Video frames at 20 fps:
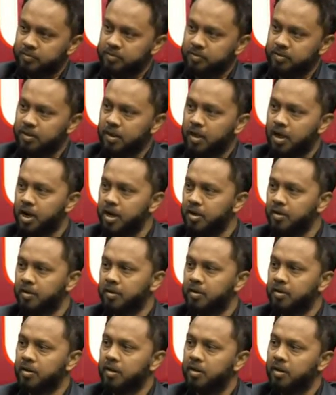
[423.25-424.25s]
Mm. They're hiring
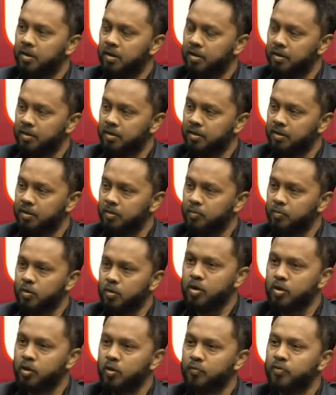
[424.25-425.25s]
a car. You know,
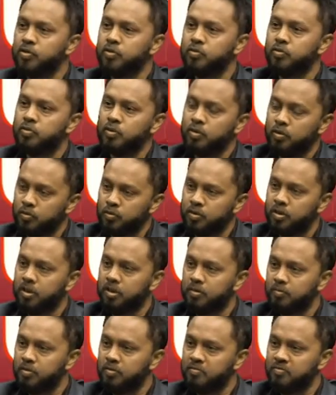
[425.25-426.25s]
what of issue do you
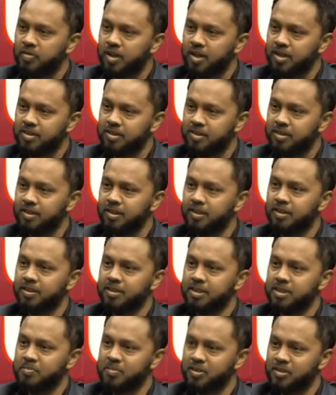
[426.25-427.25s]
think we face in,
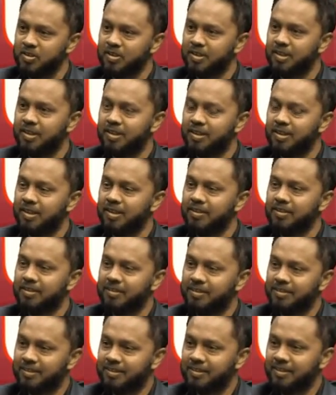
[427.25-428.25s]
especially in London?